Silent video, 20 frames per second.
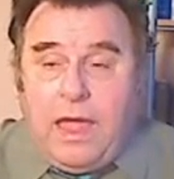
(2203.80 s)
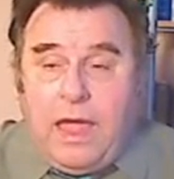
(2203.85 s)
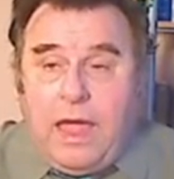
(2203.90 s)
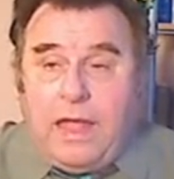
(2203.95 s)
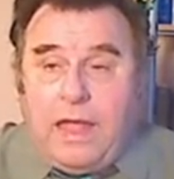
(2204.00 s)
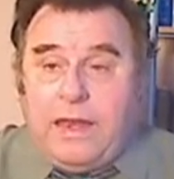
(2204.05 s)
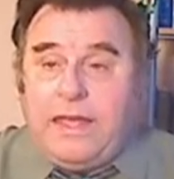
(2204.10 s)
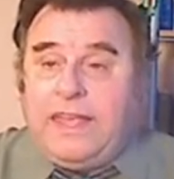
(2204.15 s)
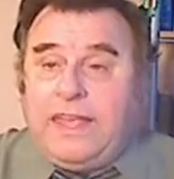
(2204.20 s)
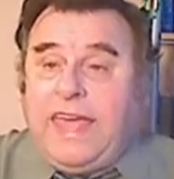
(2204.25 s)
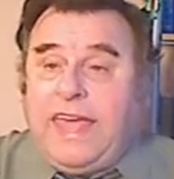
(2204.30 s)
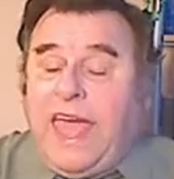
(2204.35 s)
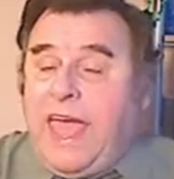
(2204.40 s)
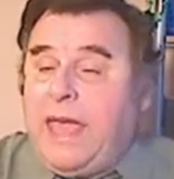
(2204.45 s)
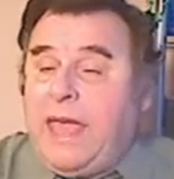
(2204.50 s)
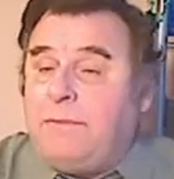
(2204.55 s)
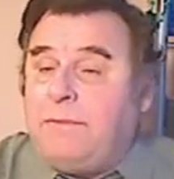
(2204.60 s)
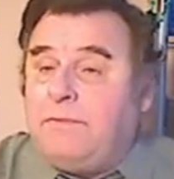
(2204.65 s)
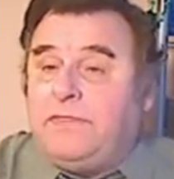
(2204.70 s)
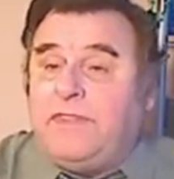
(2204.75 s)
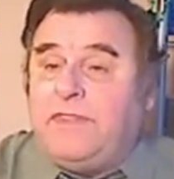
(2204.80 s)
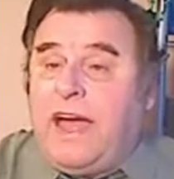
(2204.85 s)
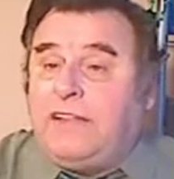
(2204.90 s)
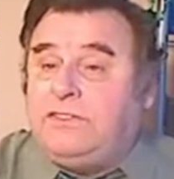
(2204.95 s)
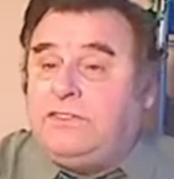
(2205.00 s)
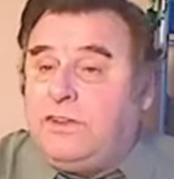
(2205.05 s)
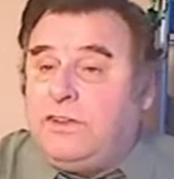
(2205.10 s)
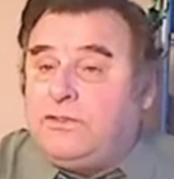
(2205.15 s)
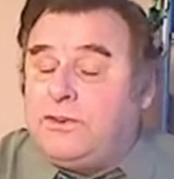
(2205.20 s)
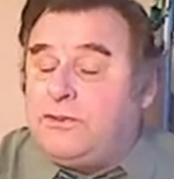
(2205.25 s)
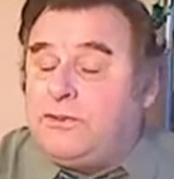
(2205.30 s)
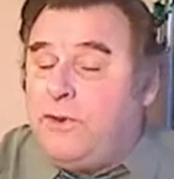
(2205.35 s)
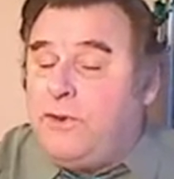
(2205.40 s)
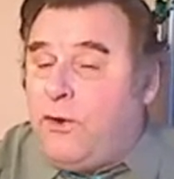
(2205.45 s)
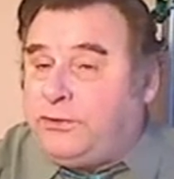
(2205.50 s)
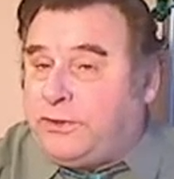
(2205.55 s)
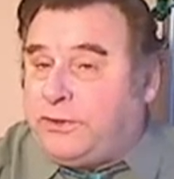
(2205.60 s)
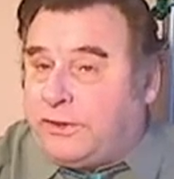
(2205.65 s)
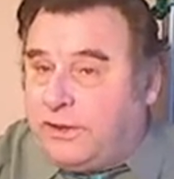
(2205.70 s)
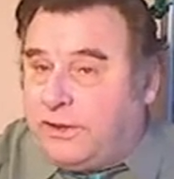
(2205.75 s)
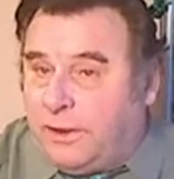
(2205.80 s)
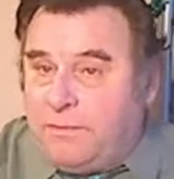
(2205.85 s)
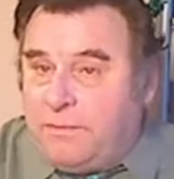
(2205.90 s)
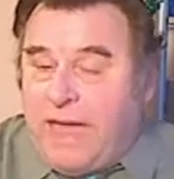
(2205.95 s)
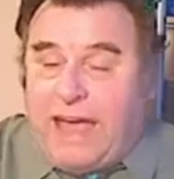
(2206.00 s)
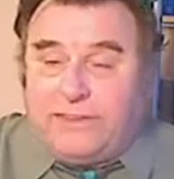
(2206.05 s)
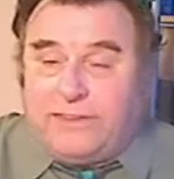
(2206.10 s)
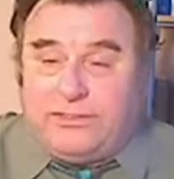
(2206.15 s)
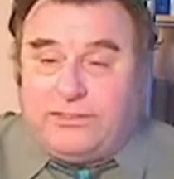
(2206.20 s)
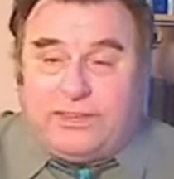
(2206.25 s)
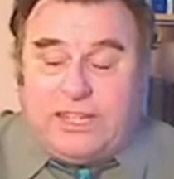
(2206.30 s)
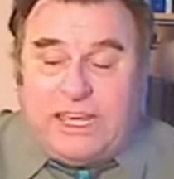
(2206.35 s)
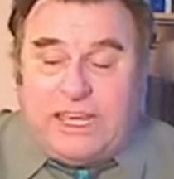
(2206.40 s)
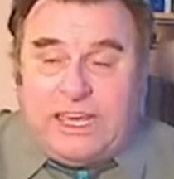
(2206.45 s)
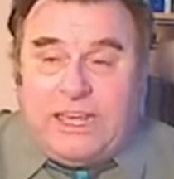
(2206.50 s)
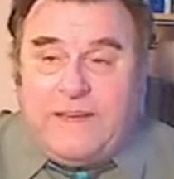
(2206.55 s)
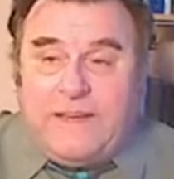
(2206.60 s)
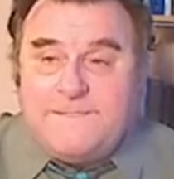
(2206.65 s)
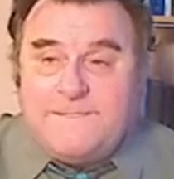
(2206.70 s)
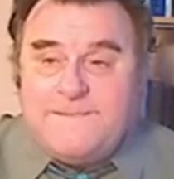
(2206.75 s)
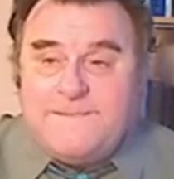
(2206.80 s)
And he came not to Jerusalem, as the